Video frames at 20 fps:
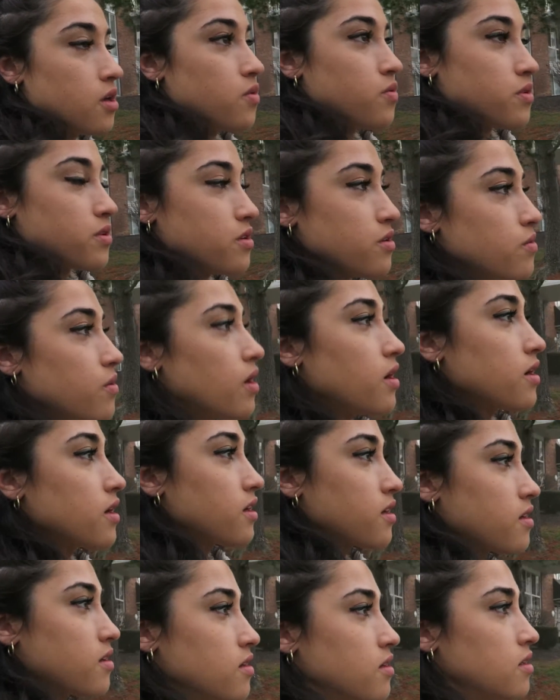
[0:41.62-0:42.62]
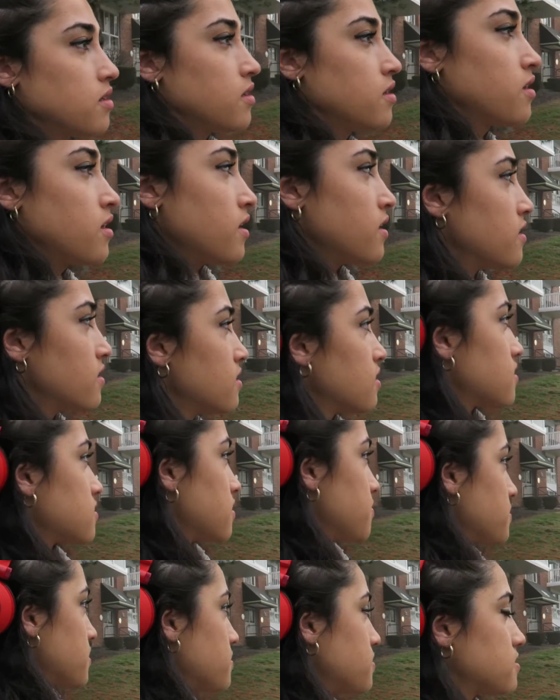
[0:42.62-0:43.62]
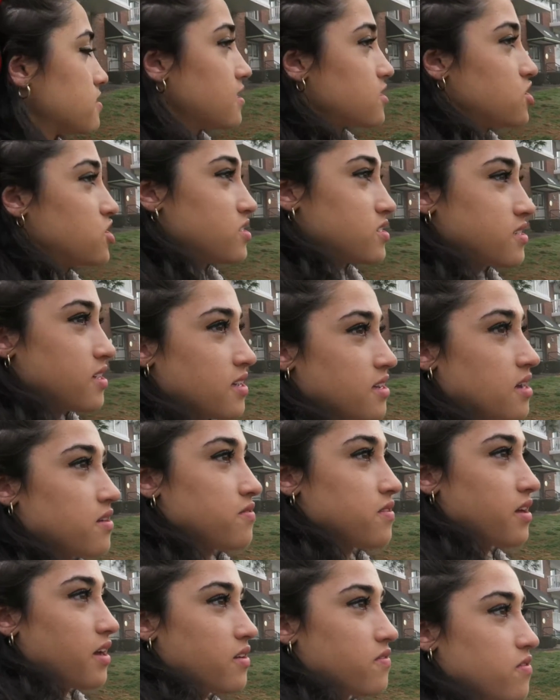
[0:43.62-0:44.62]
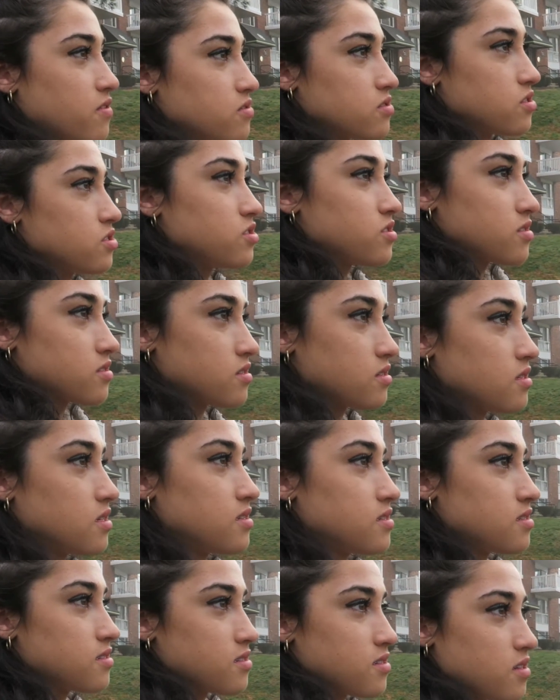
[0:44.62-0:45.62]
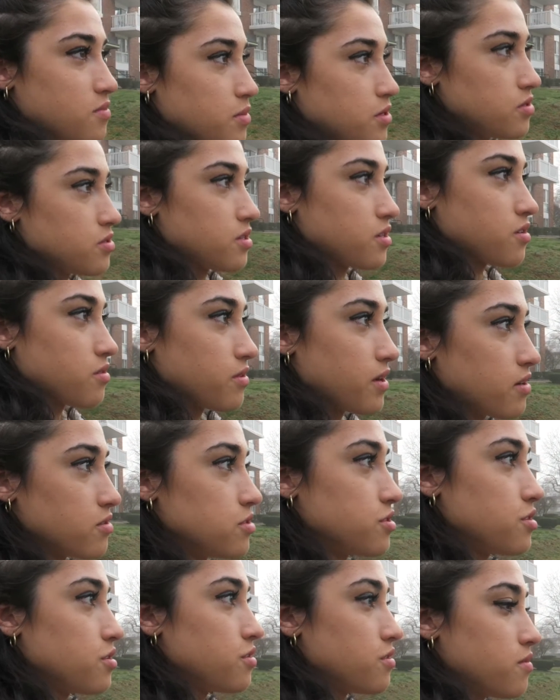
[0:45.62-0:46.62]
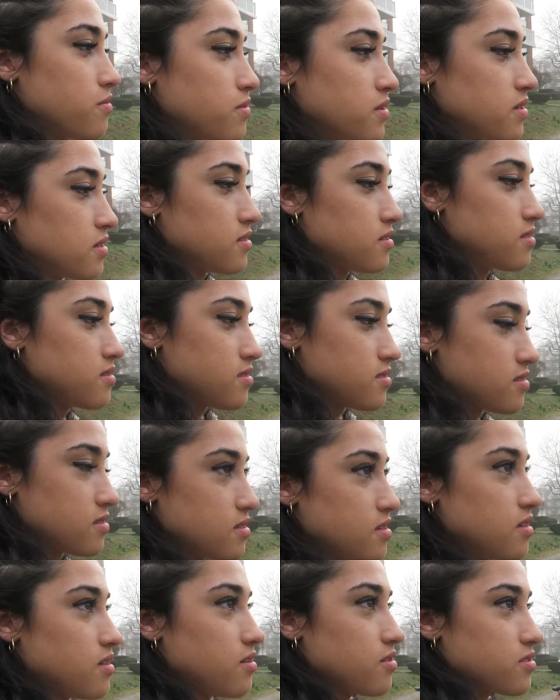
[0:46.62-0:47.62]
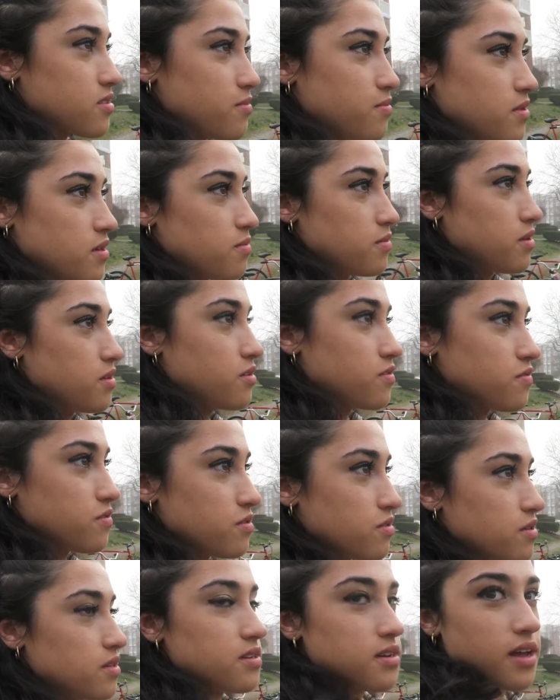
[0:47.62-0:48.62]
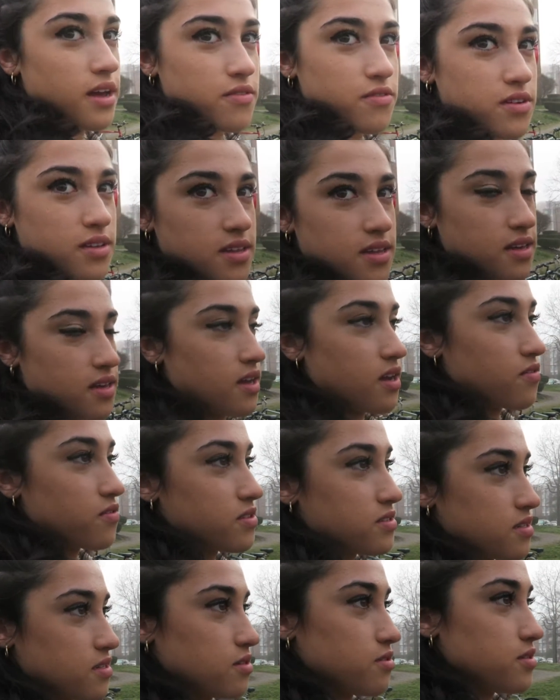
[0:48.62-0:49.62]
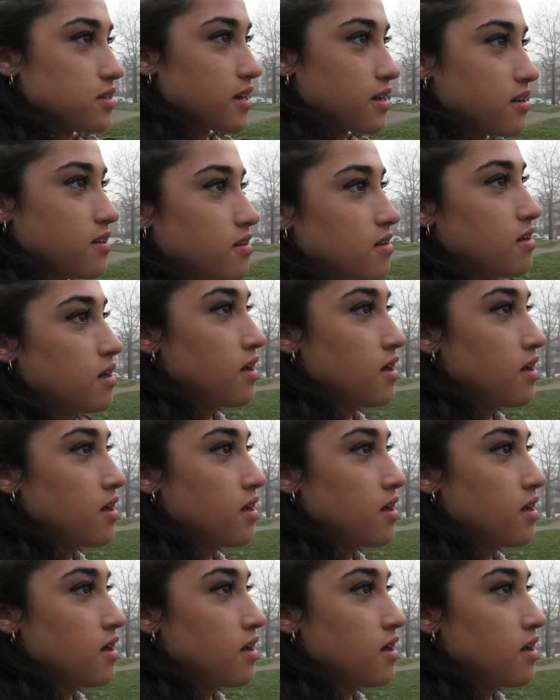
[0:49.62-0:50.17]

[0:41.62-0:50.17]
When you're walking, sometimes it's not just take off the headphones and just listen to the music around you because there's something beautiful in everything every single day.